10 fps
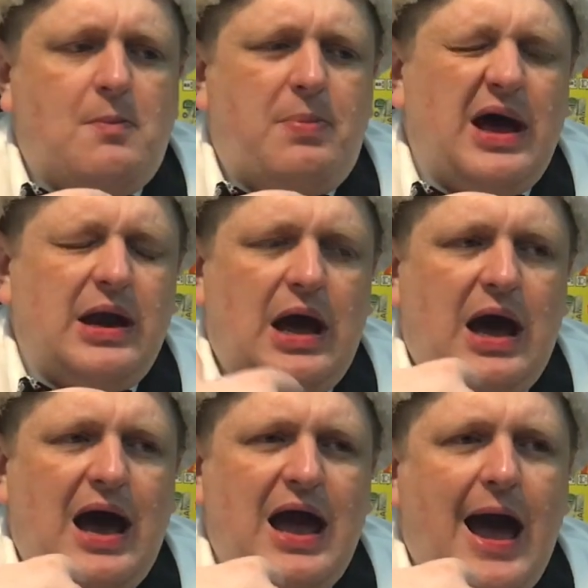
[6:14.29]
But
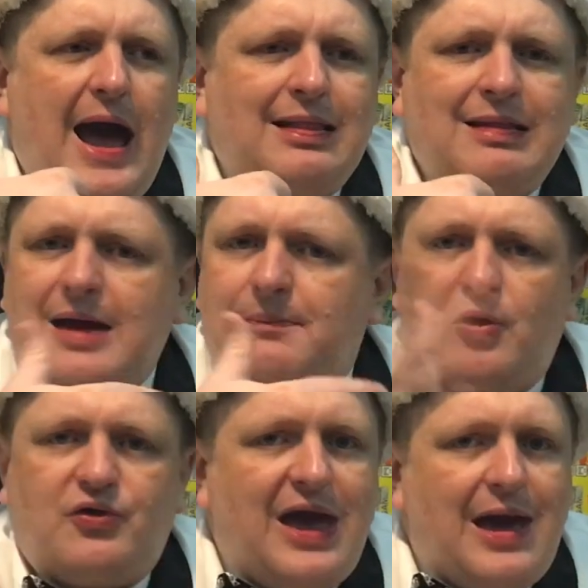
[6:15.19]
I like
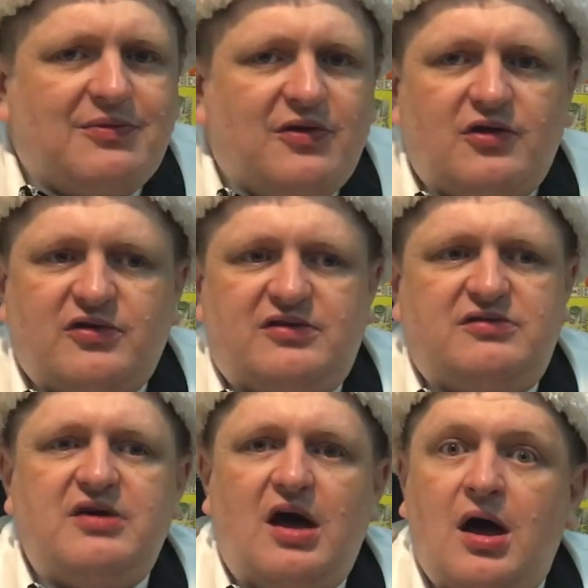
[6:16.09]
both games, and there's a
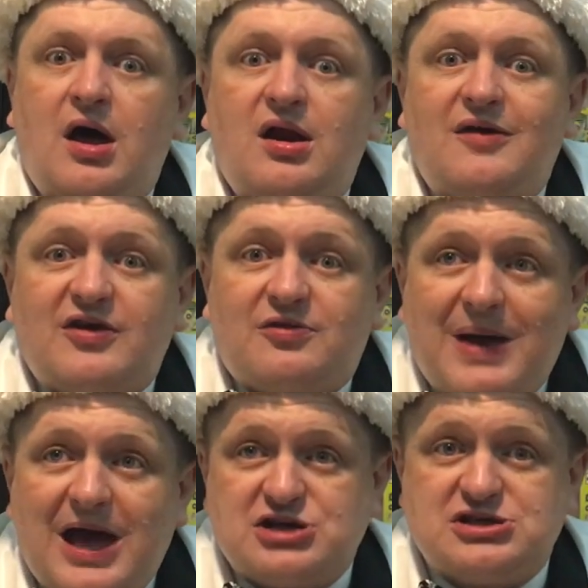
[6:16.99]
ton of
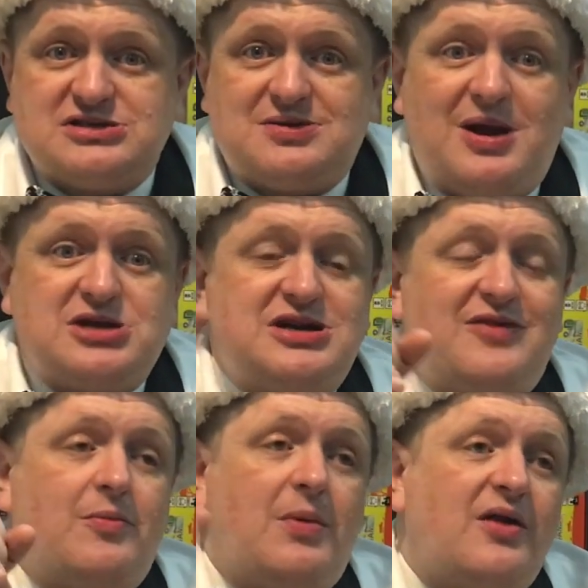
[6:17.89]
expansions, a bunch of
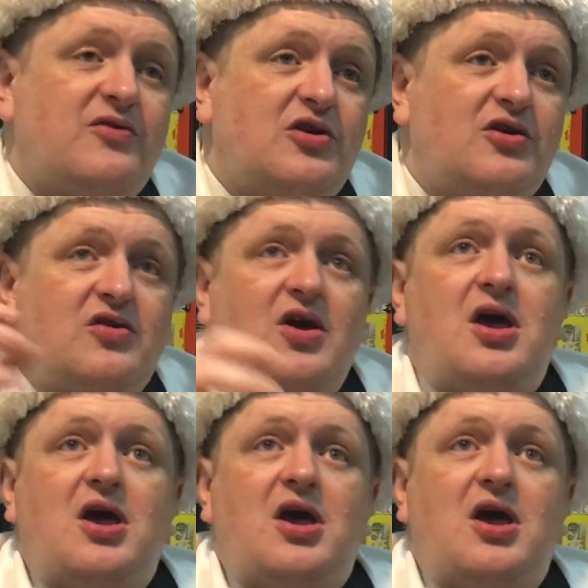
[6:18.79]
different monsters,